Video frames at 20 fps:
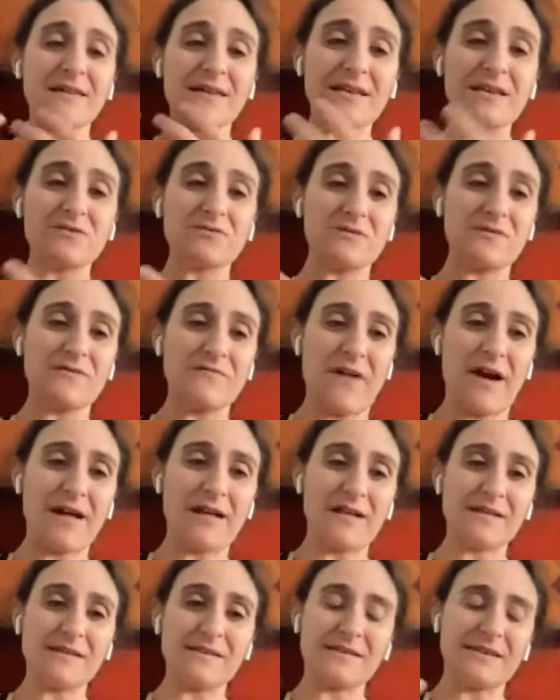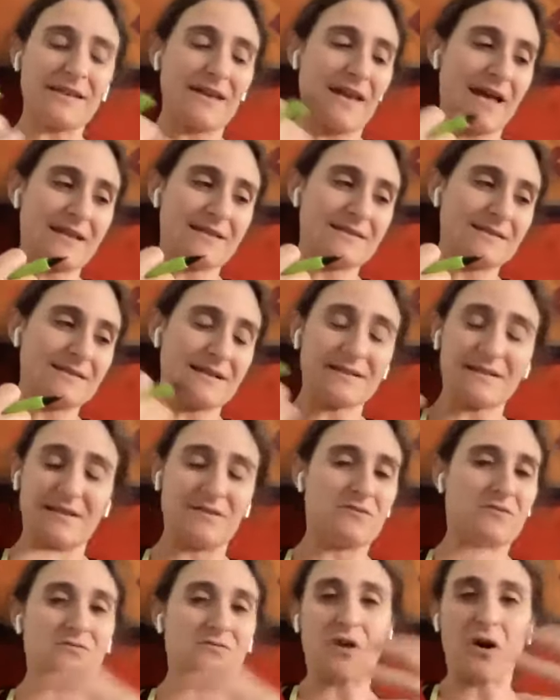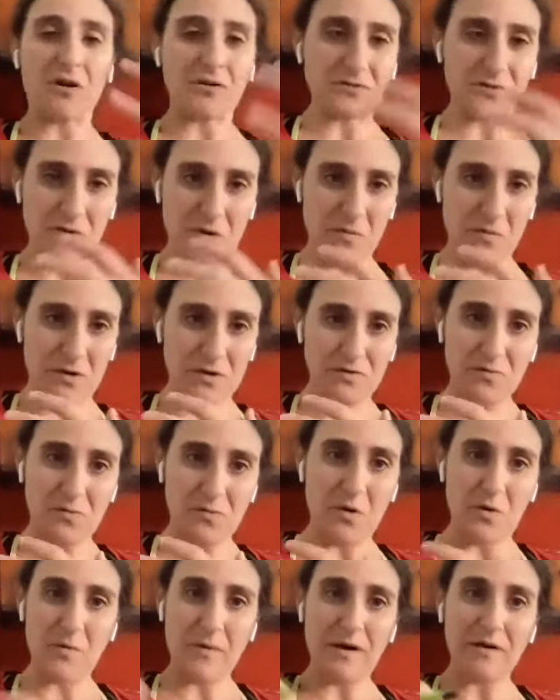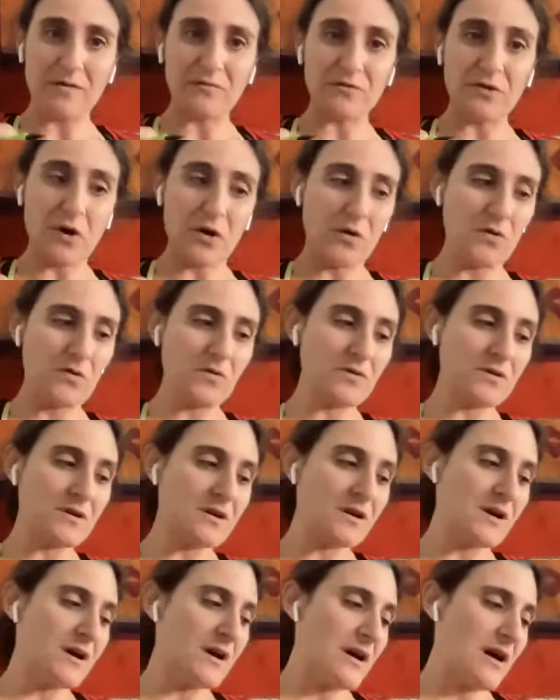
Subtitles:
history of violence against Latinos also much more well known.